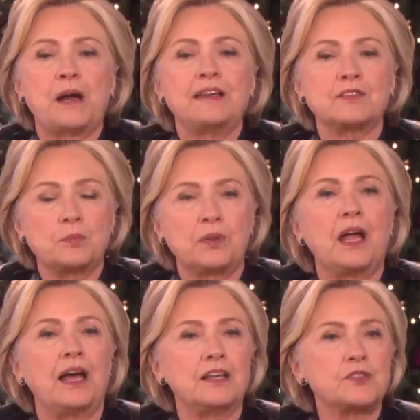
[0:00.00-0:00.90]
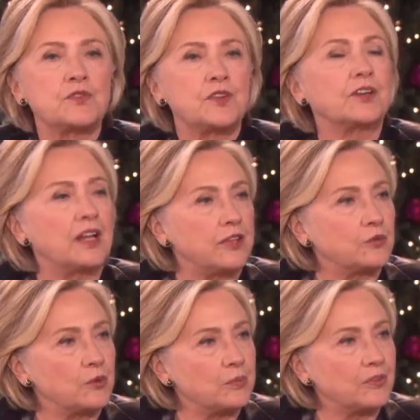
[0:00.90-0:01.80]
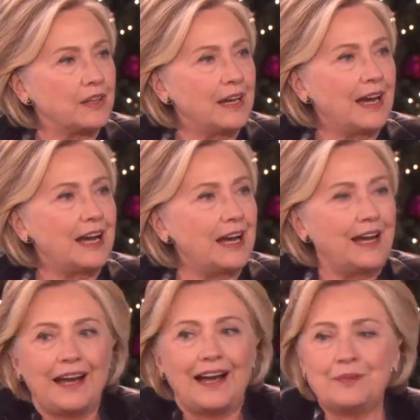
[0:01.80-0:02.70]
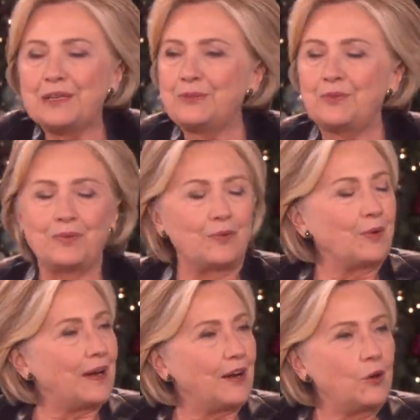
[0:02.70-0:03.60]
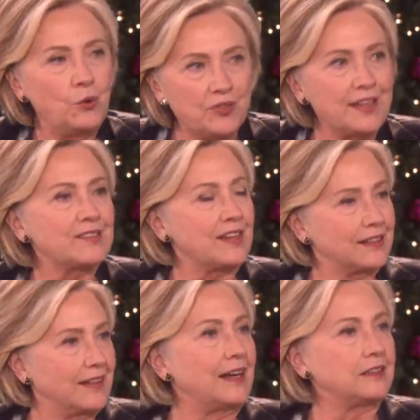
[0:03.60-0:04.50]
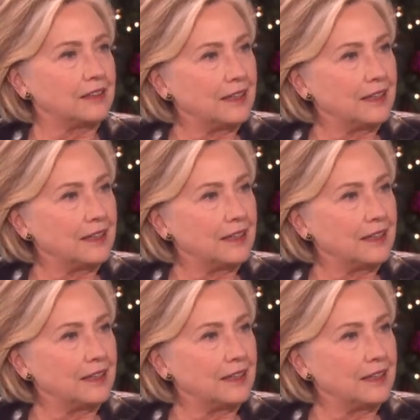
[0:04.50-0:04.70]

buy supplies for their classrooms. I mean, who no. thinks like that?